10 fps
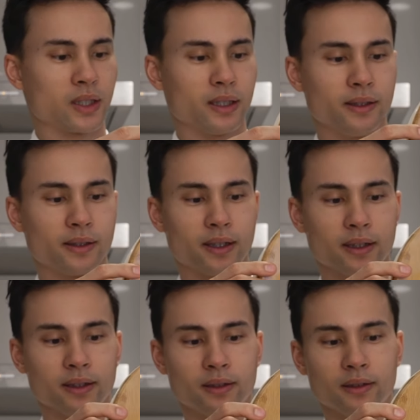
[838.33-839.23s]
It's got a
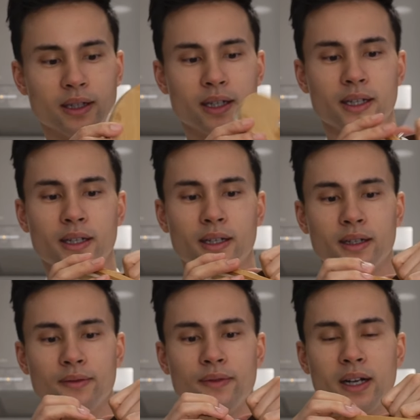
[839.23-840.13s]
little
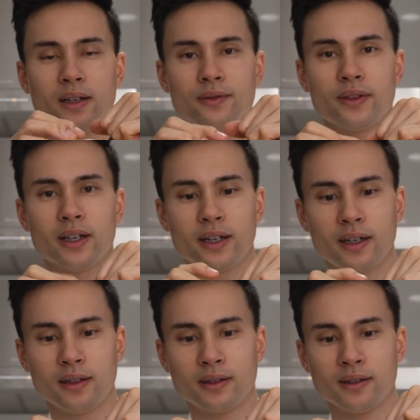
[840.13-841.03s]
valve
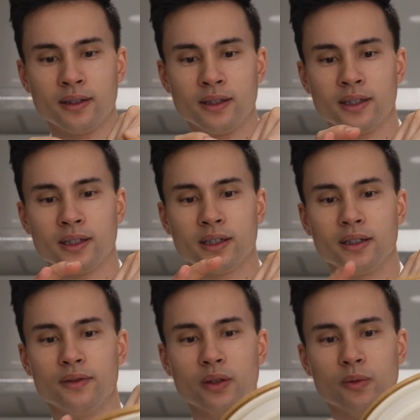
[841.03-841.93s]
there
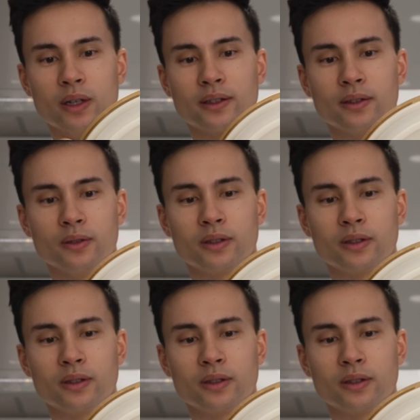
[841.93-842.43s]
if you want to